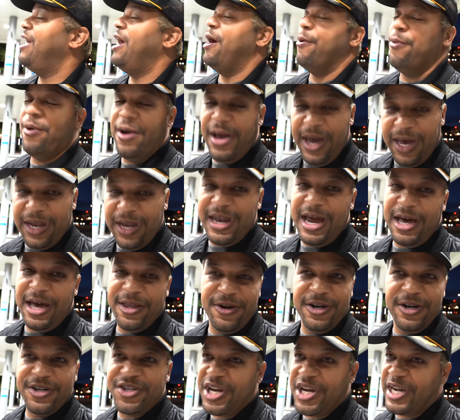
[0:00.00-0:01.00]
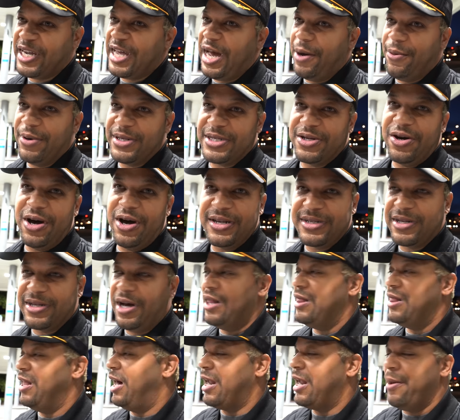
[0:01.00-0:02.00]
And we're headed down there to check out what's going on. I saw a
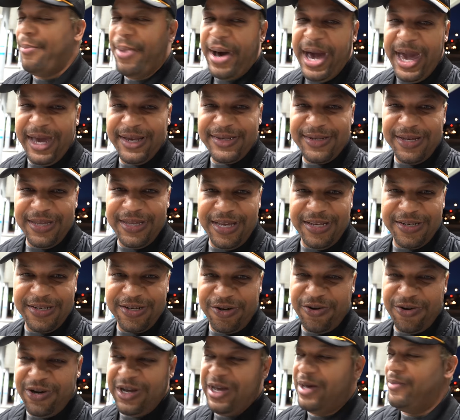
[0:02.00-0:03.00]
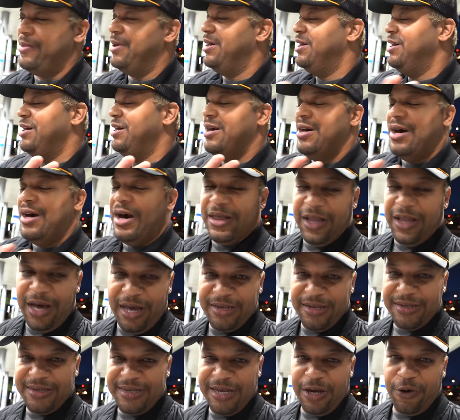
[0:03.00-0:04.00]
lot of bikes on Instagram, a lot
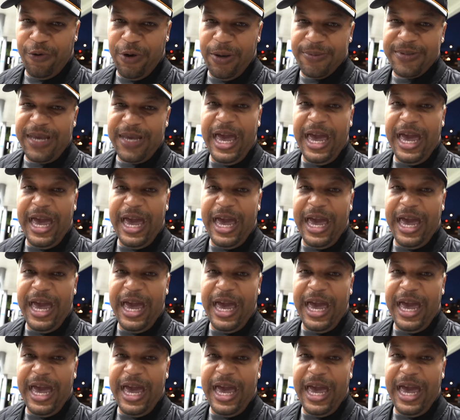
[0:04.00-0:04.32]
of sick whips.